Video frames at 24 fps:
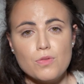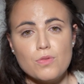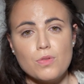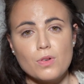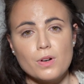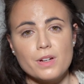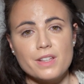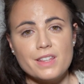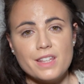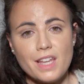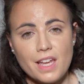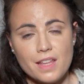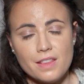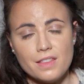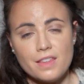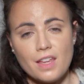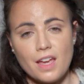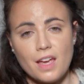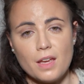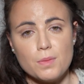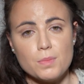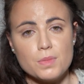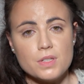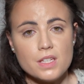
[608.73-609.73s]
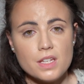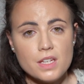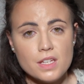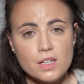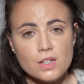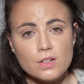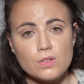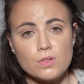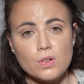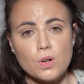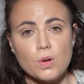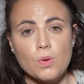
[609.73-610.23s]
for 10 times
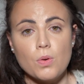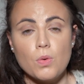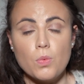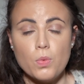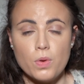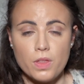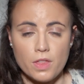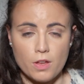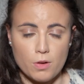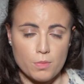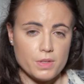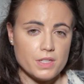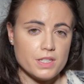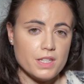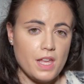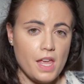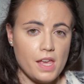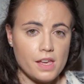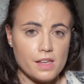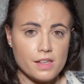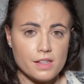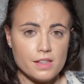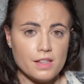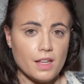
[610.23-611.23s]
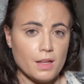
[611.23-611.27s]
in a row without mistake.